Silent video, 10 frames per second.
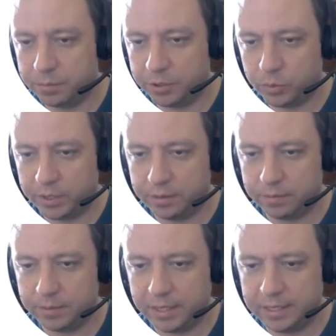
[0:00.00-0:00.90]

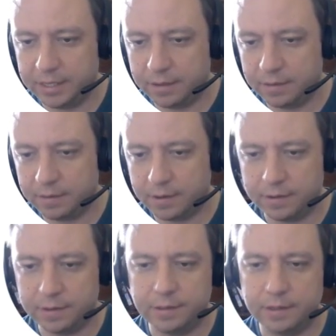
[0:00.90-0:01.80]
between
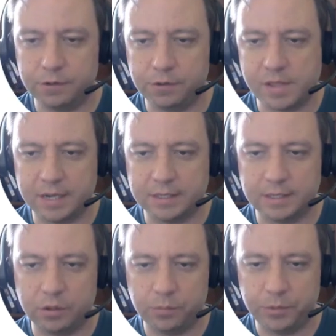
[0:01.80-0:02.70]
1800 and 2000
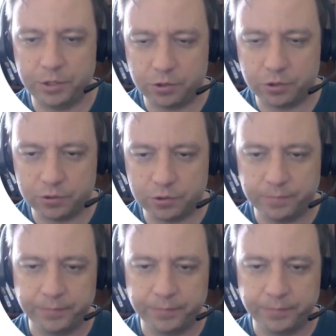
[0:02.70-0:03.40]
nanometers.